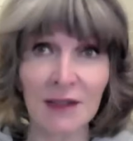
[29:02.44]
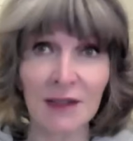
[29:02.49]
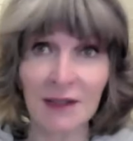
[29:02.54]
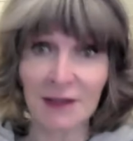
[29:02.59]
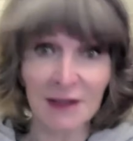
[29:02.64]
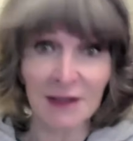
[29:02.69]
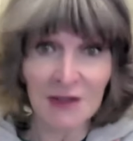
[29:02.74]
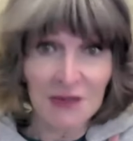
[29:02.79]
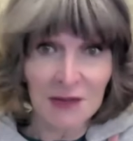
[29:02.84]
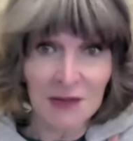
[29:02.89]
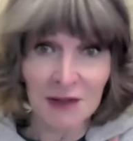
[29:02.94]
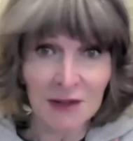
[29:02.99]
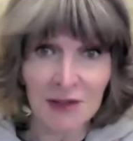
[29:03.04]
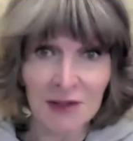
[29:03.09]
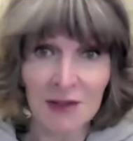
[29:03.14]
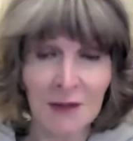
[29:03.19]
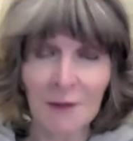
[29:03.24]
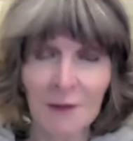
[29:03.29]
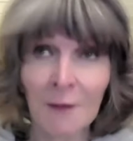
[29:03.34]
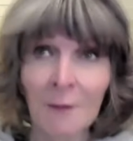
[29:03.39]
It
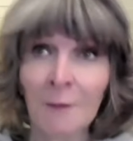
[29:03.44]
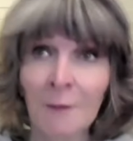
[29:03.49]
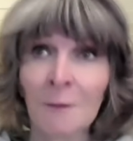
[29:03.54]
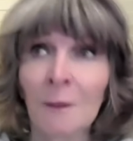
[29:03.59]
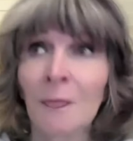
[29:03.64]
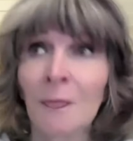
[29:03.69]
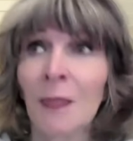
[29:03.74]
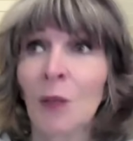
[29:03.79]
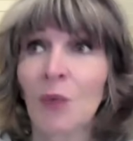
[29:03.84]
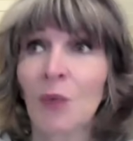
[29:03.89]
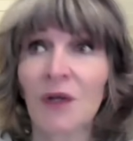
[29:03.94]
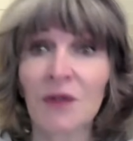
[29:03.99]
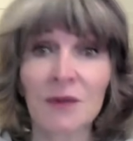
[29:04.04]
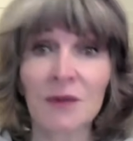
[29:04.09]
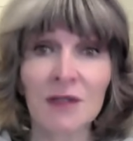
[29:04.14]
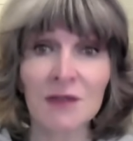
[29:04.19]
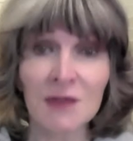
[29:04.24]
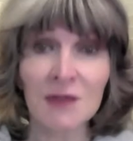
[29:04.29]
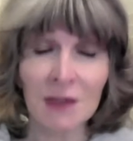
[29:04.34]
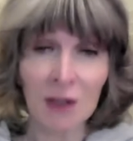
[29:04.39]
isn't, whether
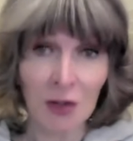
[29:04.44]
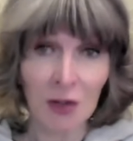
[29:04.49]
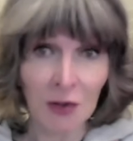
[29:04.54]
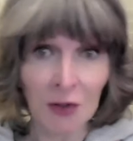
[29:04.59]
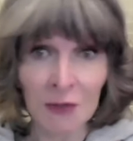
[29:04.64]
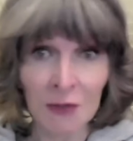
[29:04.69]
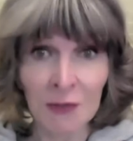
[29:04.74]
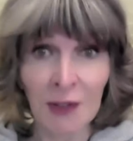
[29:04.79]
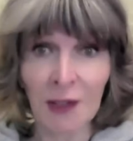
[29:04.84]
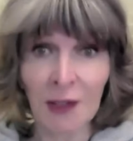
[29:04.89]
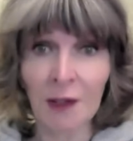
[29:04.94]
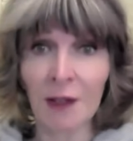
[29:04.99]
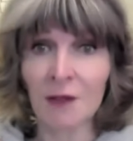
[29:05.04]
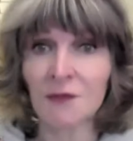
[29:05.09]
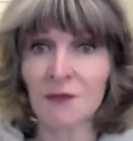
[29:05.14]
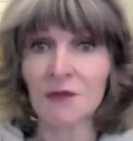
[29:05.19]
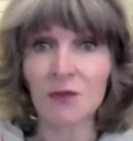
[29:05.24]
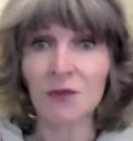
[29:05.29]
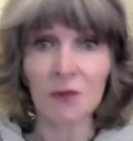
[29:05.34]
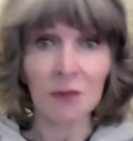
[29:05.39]
it's in our own
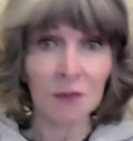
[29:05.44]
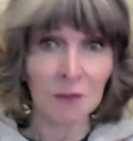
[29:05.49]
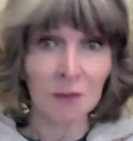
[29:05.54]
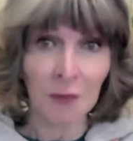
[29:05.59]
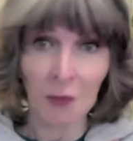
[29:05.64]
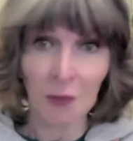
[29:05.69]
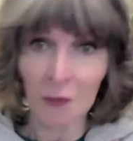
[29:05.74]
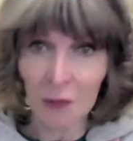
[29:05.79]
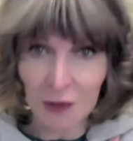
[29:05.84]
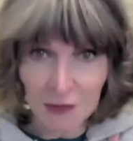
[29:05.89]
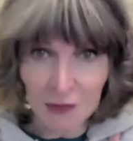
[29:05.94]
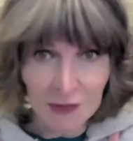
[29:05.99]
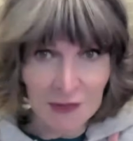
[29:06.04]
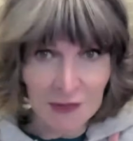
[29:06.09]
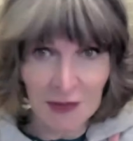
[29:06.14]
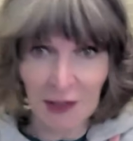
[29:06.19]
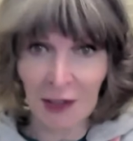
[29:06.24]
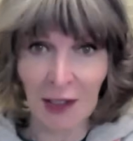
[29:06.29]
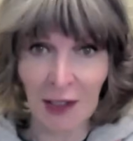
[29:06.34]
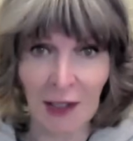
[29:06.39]
lives or what we're
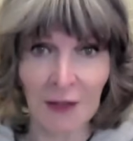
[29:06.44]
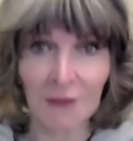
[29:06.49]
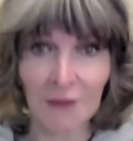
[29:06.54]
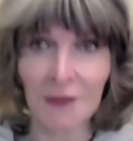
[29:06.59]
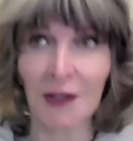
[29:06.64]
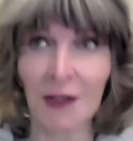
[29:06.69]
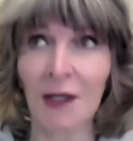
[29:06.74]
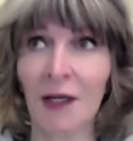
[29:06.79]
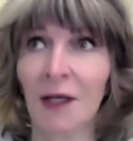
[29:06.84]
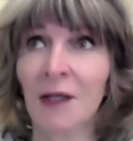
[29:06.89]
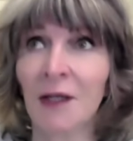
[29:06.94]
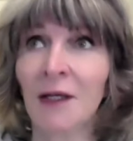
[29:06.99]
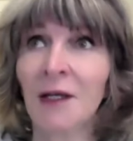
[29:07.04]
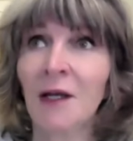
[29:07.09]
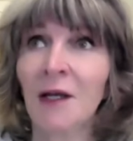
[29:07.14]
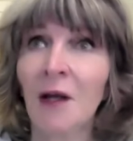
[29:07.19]
seeing out there.